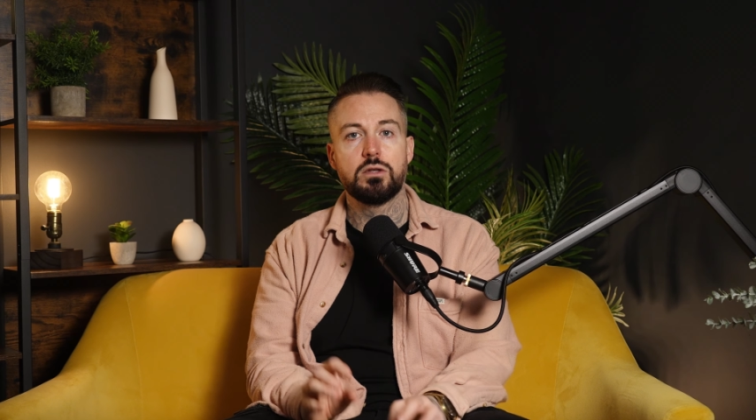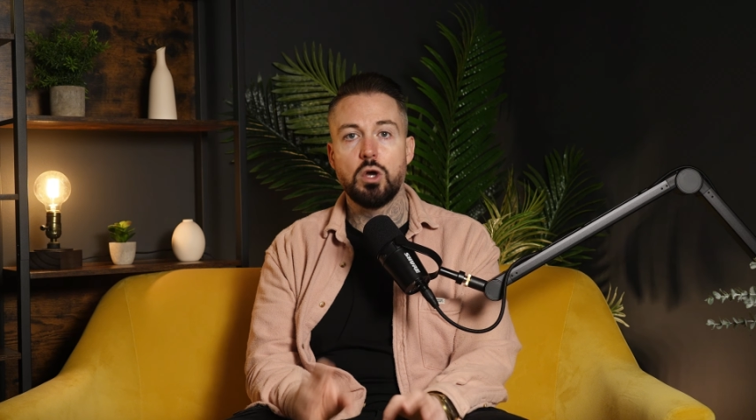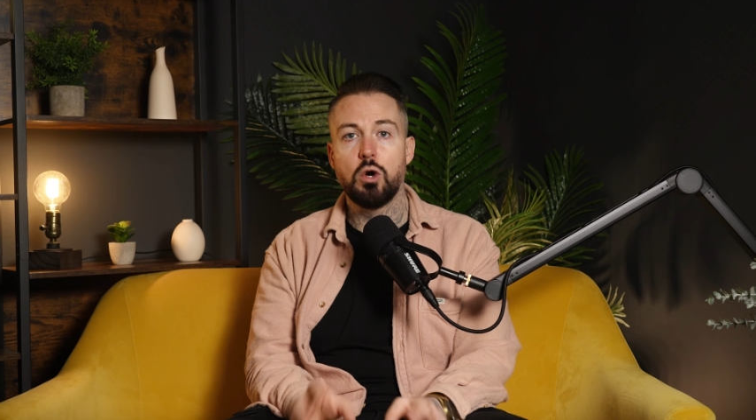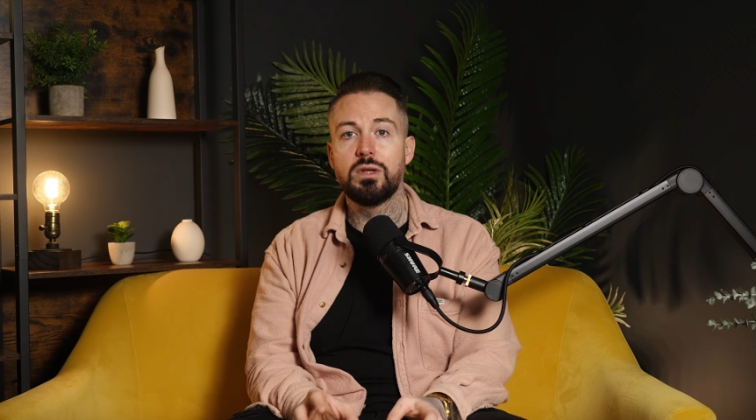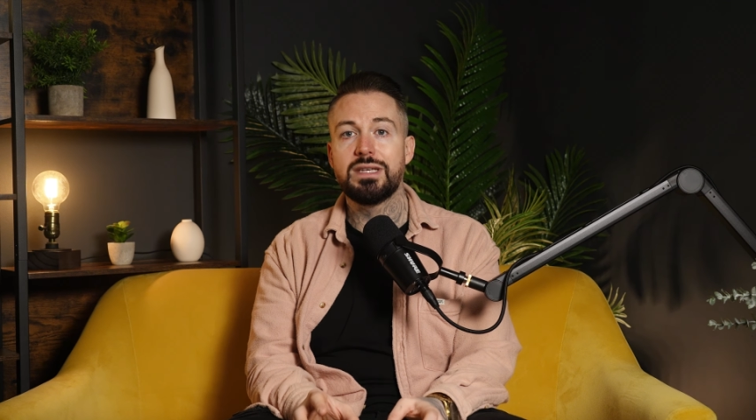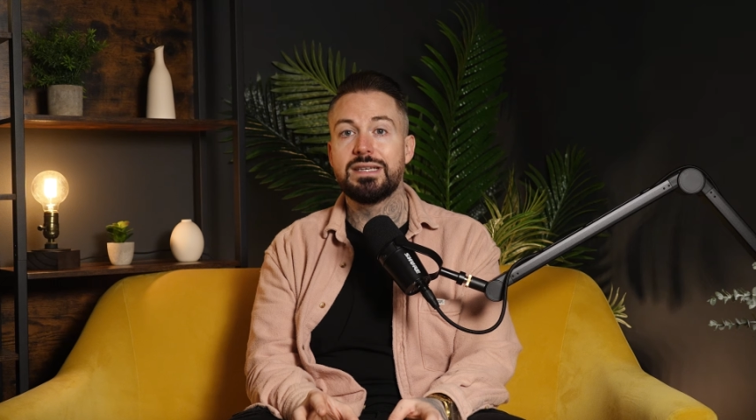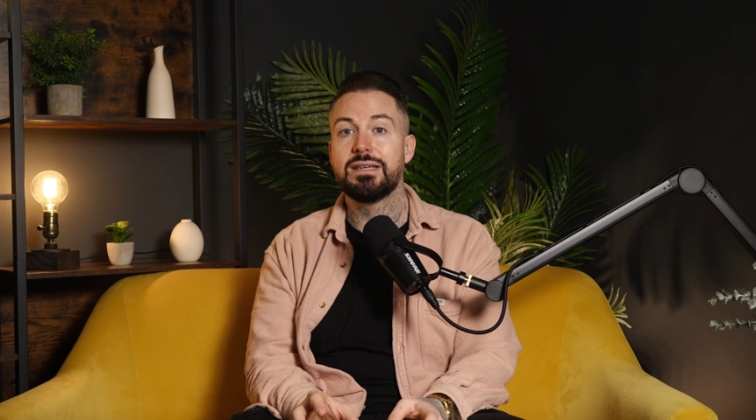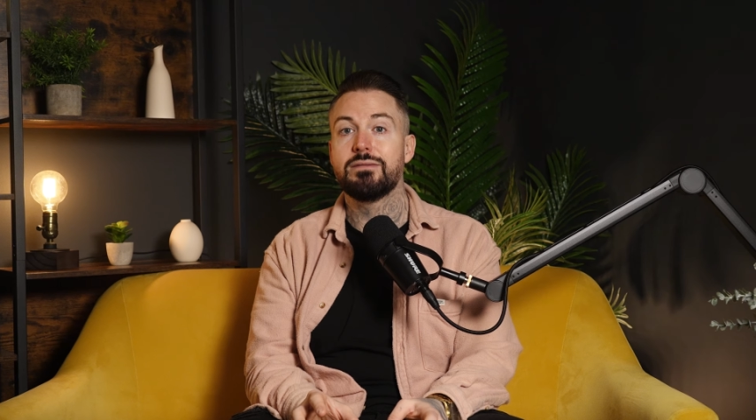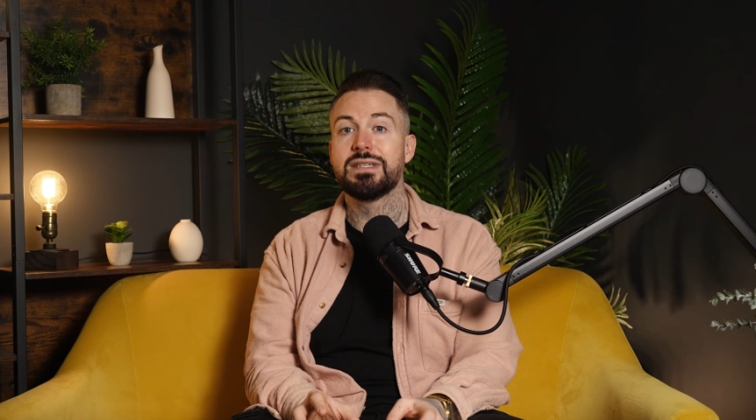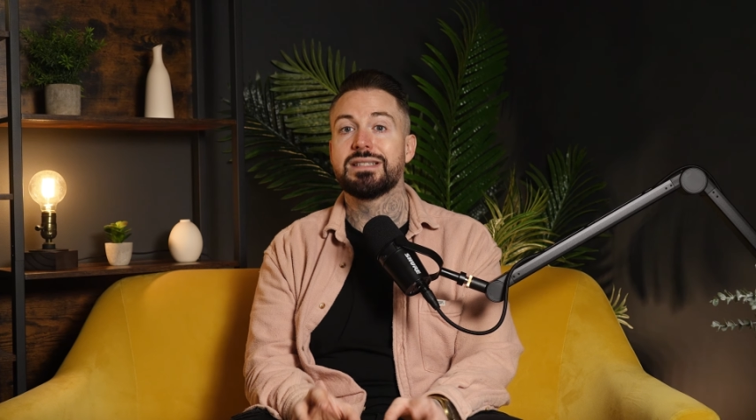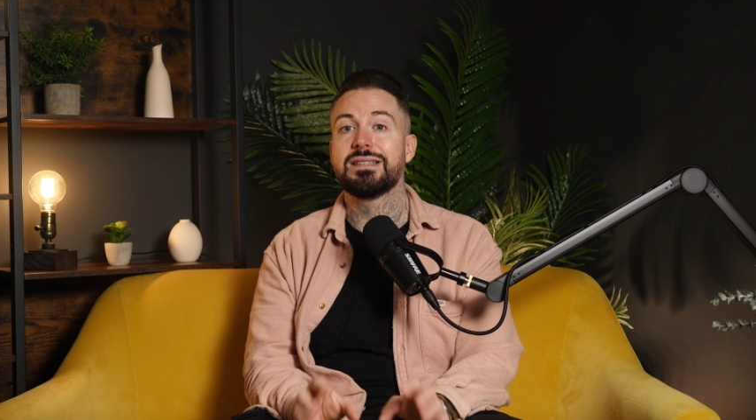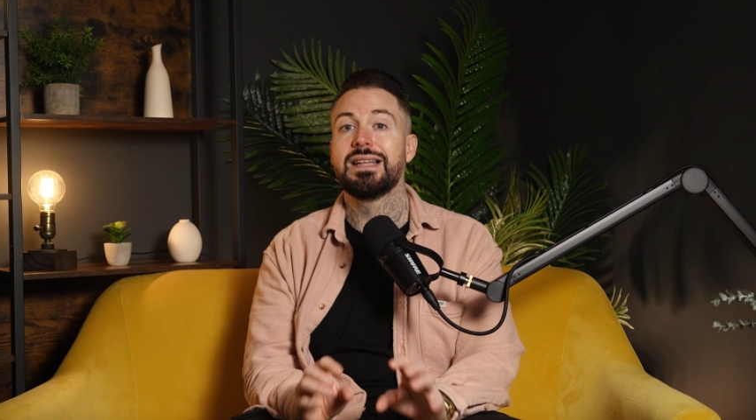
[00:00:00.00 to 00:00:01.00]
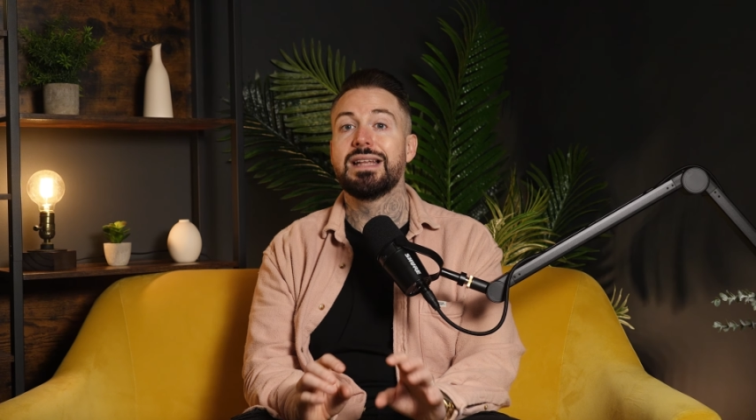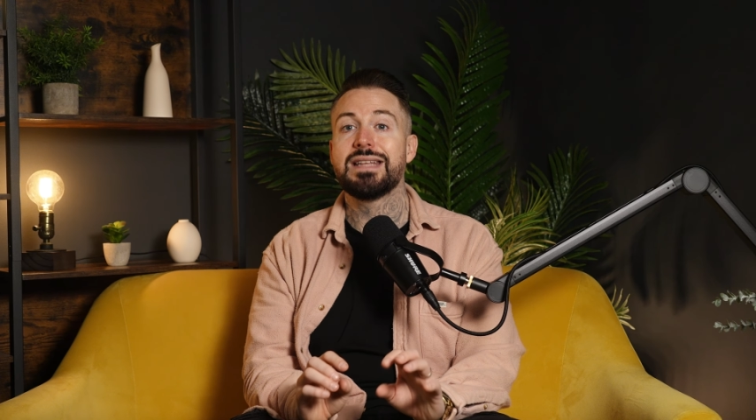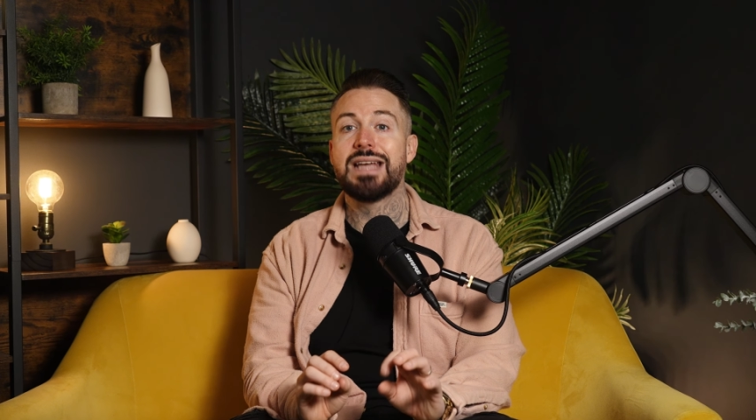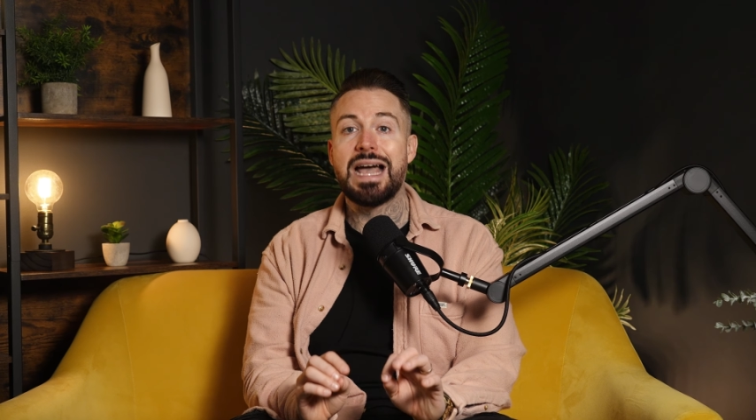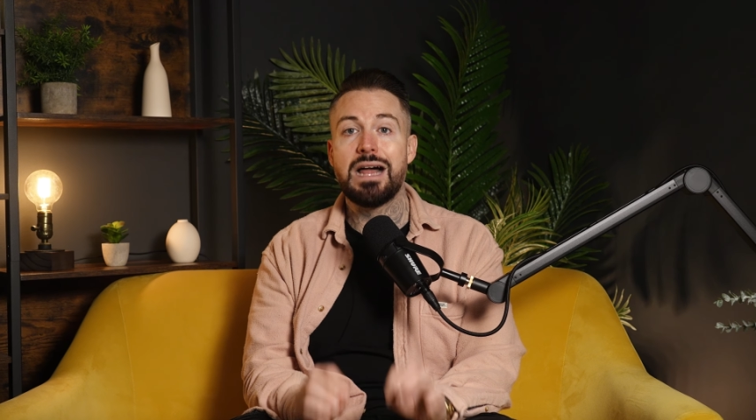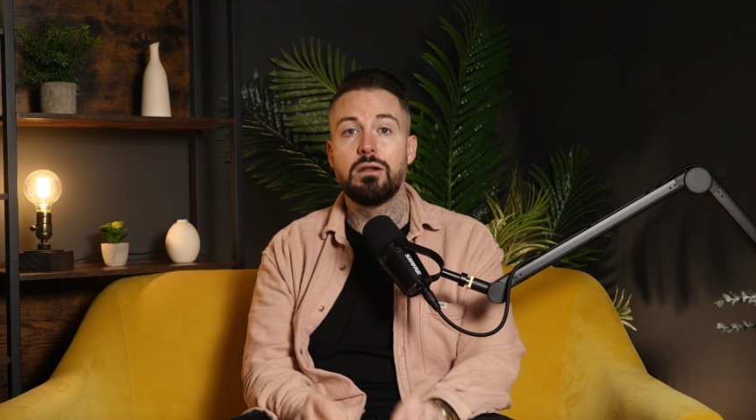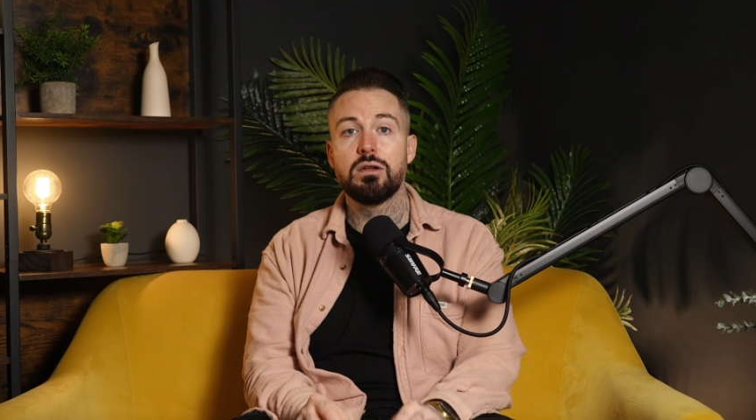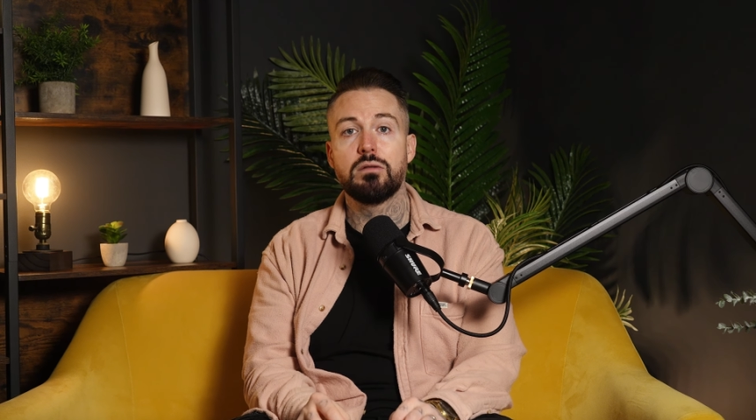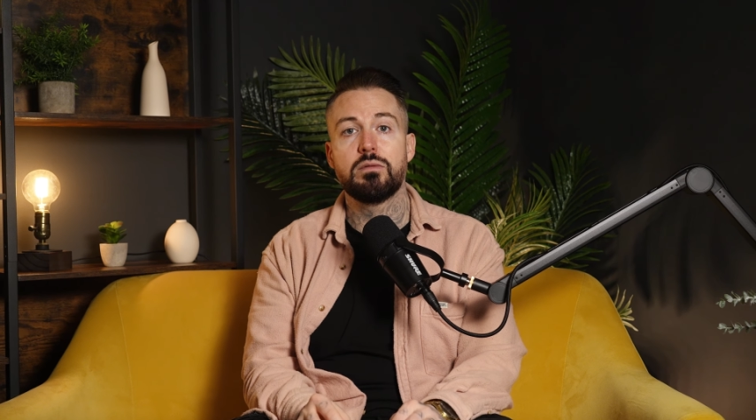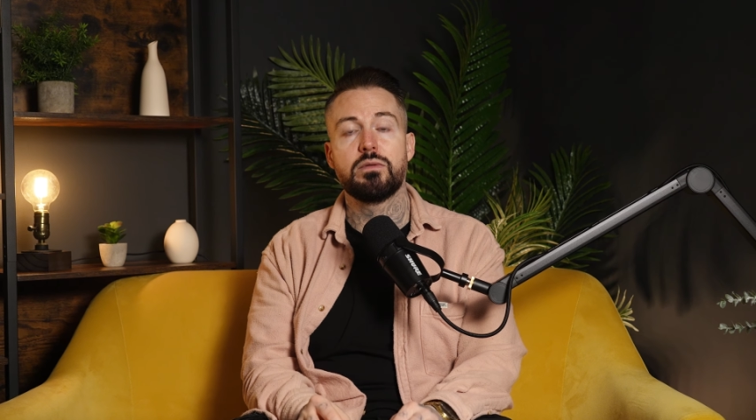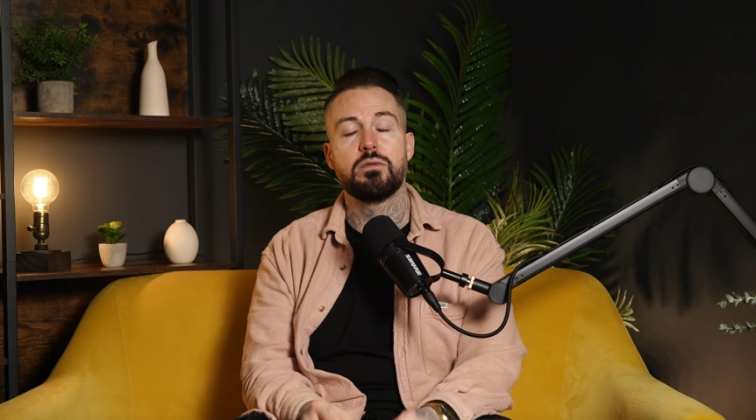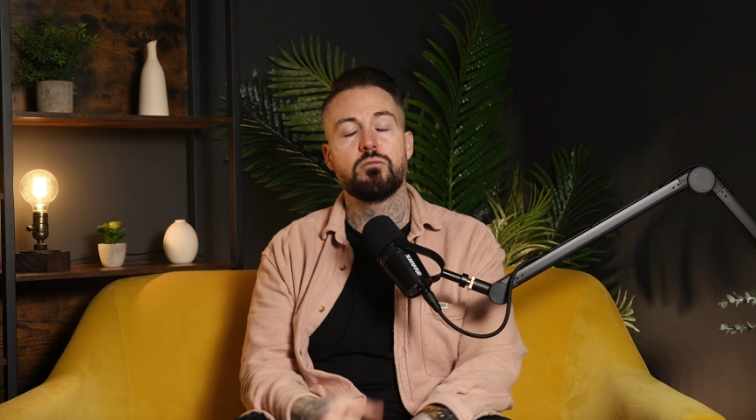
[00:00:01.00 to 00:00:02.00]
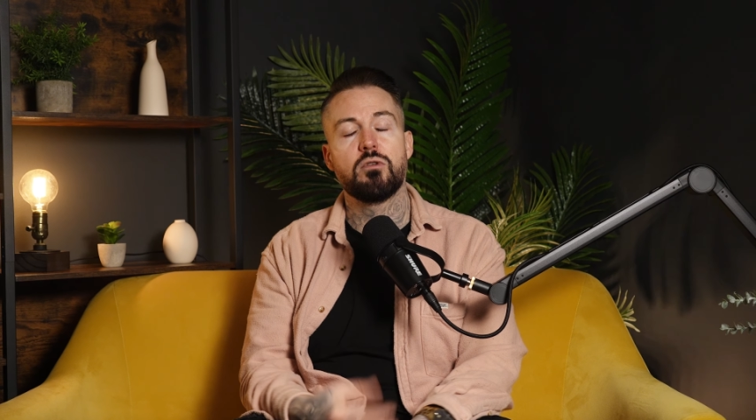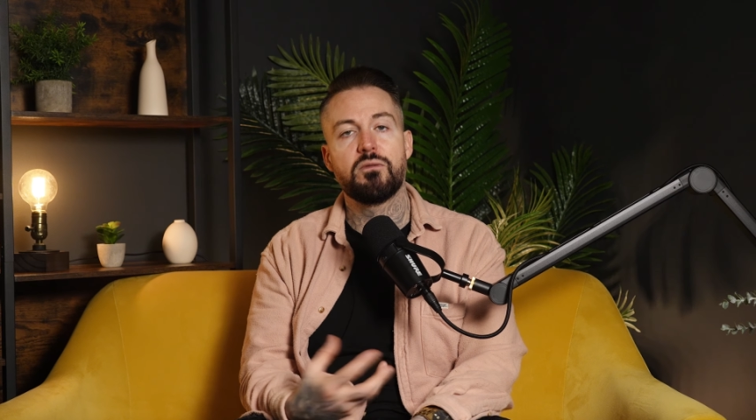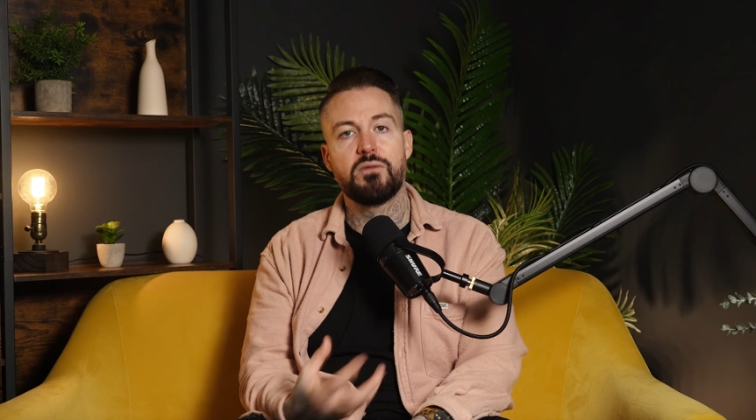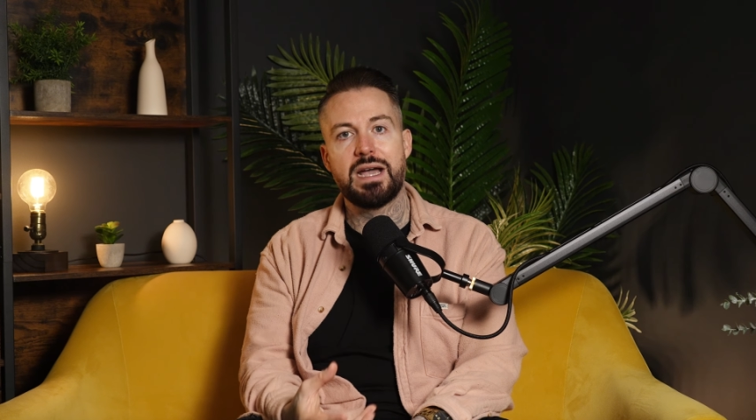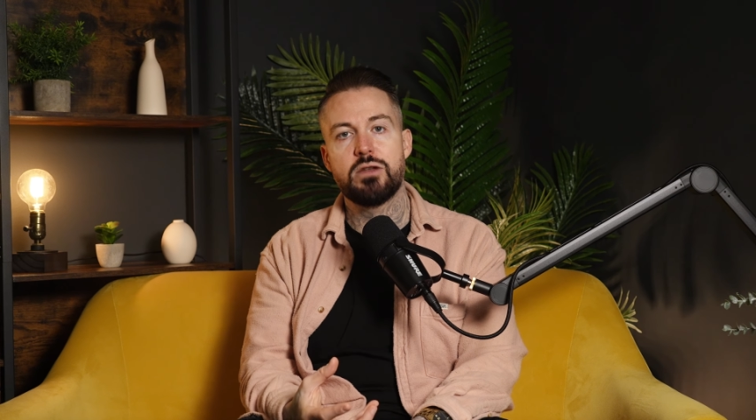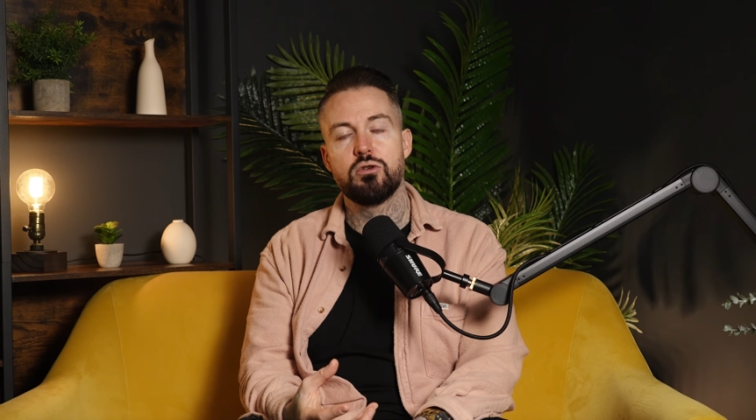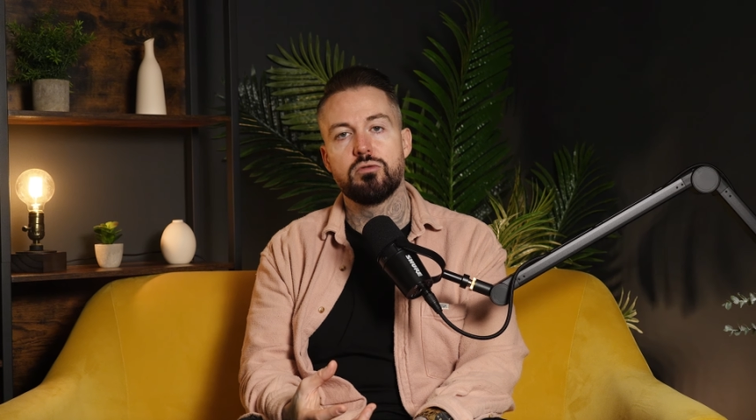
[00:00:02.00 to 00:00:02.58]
The goal here is to let the algorithm refine your